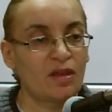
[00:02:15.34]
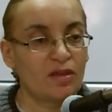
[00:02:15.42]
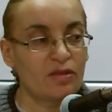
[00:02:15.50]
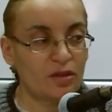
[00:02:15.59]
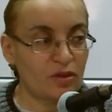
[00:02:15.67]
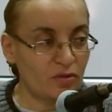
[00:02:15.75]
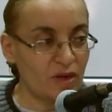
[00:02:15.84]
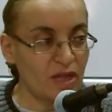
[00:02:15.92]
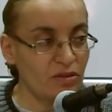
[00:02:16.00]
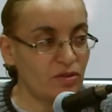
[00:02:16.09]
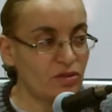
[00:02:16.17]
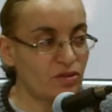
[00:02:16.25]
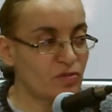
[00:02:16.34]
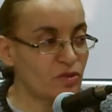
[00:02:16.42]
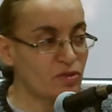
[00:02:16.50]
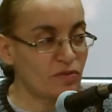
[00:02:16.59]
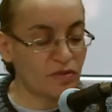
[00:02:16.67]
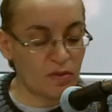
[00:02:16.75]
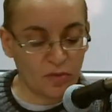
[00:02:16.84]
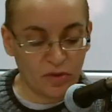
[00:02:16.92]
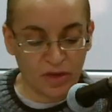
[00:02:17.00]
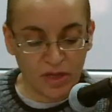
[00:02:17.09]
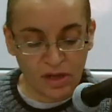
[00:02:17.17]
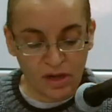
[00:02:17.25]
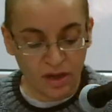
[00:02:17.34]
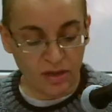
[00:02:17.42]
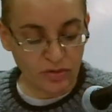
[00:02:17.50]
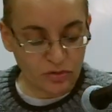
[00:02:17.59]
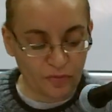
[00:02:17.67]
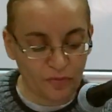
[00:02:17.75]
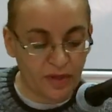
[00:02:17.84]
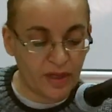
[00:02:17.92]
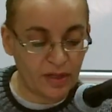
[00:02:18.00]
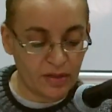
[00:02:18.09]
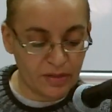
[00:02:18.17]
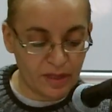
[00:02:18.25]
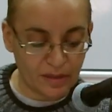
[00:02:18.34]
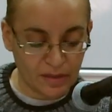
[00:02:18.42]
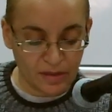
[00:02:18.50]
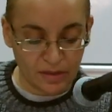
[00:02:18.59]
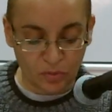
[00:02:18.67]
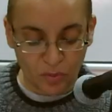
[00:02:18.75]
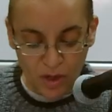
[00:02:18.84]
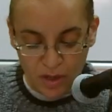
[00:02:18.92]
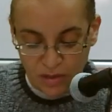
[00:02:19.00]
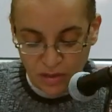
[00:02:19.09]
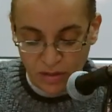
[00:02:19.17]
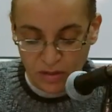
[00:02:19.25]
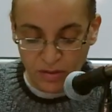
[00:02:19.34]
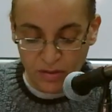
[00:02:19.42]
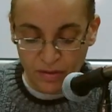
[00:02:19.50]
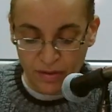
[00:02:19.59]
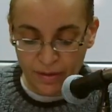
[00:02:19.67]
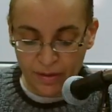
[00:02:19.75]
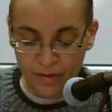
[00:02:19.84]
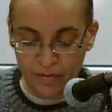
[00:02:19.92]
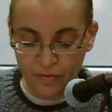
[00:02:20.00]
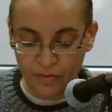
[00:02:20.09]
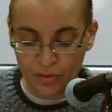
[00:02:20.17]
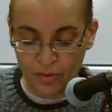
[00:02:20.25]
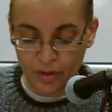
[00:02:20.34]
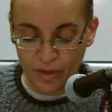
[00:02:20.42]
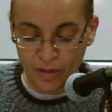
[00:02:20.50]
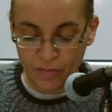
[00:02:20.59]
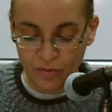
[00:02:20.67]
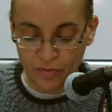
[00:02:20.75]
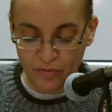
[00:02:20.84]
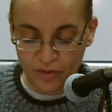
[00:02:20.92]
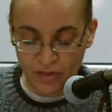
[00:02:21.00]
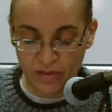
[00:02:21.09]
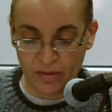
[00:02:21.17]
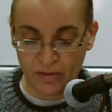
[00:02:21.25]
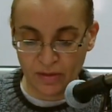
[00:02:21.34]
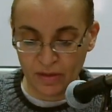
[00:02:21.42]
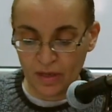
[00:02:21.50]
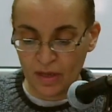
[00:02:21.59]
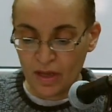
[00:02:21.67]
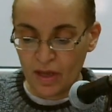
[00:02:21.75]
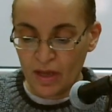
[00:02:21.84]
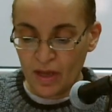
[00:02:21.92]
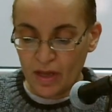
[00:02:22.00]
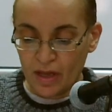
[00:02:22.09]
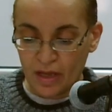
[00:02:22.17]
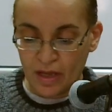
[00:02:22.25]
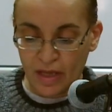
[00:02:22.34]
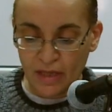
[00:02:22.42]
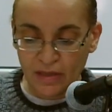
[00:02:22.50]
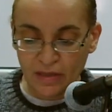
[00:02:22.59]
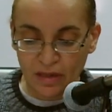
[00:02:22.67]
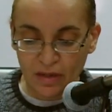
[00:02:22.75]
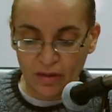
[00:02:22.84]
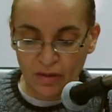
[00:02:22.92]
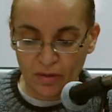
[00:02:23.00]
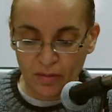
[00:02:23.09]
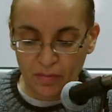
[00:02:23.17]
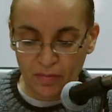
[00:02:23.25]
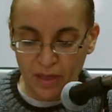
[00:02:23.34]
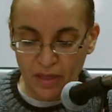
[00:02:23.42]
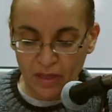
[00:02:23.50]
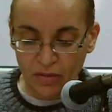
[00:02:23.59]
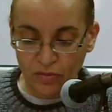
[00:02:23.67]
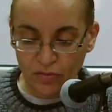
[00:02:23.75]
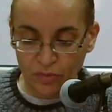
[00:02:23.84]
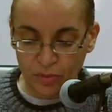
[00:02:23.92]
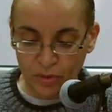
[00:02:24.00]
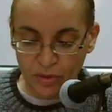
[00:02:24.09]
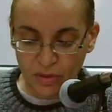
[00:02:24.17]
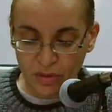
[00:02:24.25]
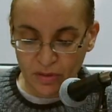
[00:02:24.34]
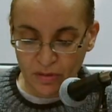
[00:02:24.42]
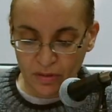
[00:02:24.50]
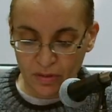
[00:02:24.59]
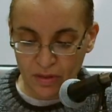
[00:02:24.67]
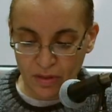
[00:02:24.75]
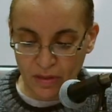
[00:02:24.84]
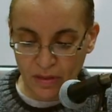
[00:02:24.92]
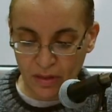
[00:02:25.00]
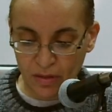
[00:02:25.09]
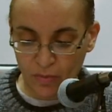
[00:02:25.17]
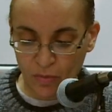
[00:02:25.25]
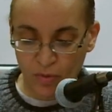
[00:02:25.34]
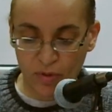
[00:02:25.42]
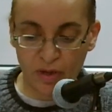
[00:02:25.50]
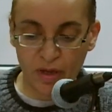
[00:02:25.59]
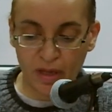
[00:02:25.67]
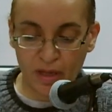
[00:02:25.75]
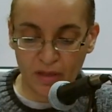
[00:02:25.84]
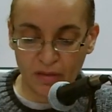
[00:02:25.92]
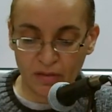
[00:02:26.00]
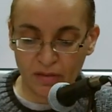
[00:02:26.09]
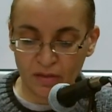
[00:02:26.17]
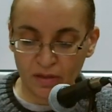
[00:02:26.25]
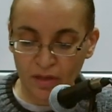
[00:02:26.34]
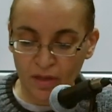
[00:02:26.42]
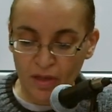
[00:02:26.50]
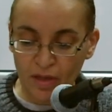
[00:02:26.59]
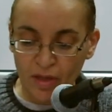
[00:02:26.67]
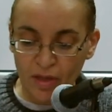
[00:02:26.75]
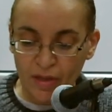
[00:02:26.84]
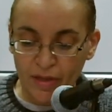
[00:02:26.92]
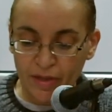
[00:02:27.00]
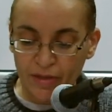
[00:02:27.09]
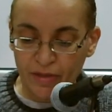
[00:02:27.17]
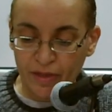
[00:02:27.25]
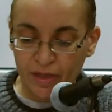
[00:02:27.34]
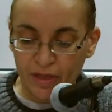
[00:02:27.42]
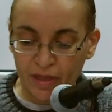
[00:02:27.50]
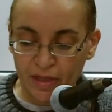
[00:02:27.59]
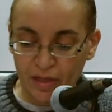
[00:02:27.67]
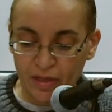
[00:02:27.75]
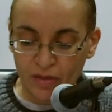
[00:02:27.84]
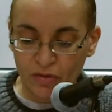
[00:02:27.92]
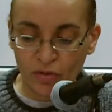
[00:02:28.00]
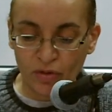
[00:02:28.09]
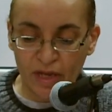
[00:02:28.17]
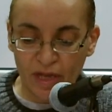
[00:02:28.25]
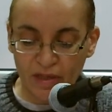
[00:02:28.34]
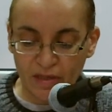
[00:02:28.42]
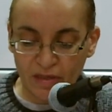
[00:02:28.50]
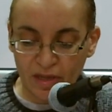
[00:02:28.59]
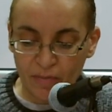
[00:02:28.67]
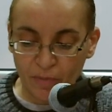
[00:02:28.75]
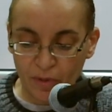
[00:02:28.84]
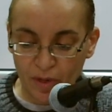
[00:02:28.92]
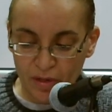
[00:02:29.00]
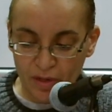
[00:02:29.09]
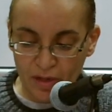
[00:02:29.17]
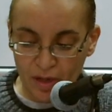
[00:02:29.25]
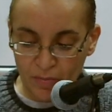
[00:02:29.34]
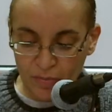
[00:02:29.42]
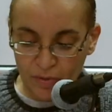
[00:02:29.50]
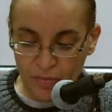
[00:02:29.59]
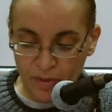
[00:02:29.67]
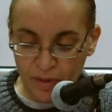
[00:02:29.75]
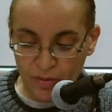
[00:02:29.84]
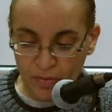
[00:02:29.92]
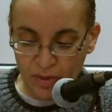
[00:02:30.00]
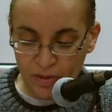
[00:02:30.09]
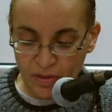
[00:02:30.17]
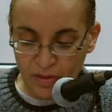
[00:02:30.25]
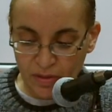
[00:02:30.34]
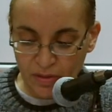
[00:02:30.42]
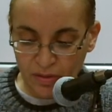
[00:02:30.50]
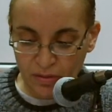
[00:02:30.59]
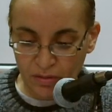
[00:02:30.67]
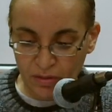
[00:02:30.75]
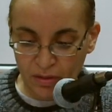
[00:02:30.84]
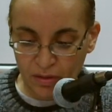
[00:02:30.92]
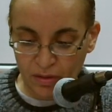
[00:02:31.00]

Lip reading: The curators, most of them were inclined to feel that it was, for a number of reasons. It's made out of wood, sycamore, and it only has a temporary number, by the way. This is not the